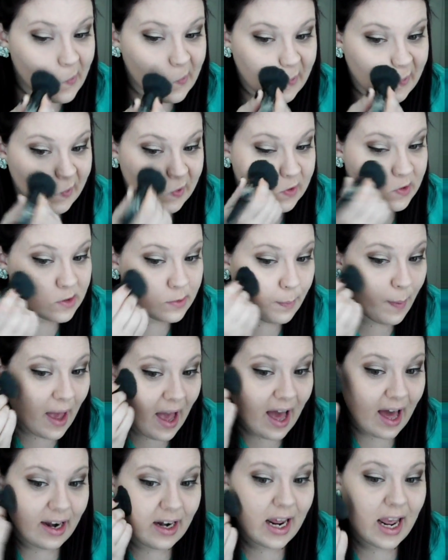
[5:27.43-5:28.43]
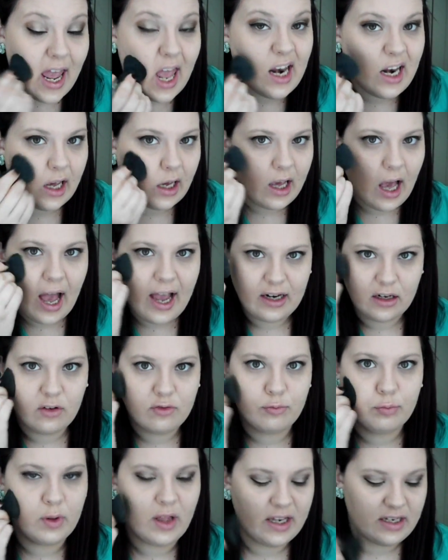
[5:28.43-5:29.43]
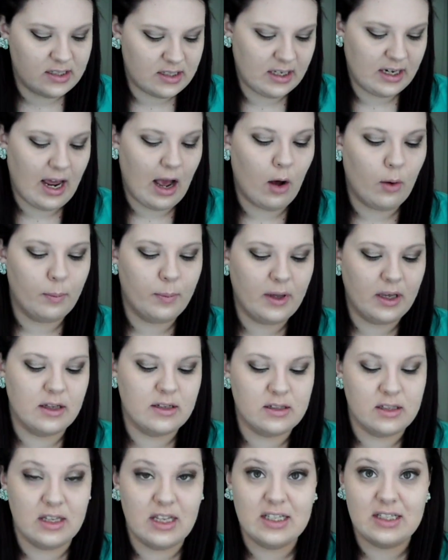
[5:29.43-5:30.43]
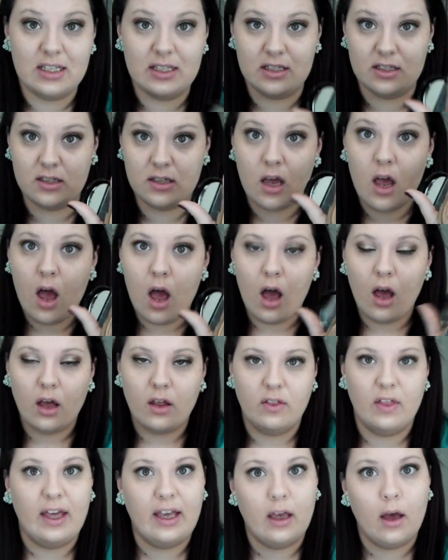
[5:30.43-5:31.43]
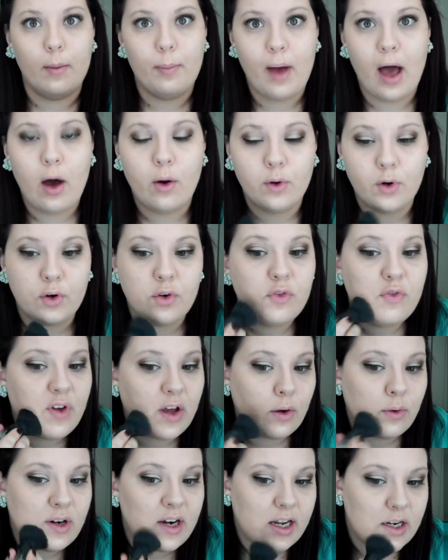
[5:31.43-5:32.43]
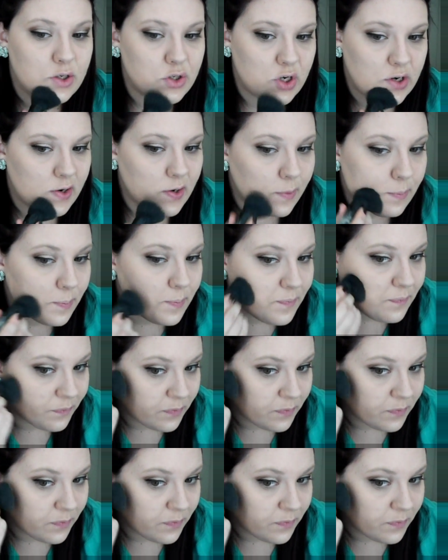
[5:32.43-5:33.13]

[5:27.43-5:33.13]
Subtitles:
You just pat it and it kind of blends it out because this is like a powdered foundation,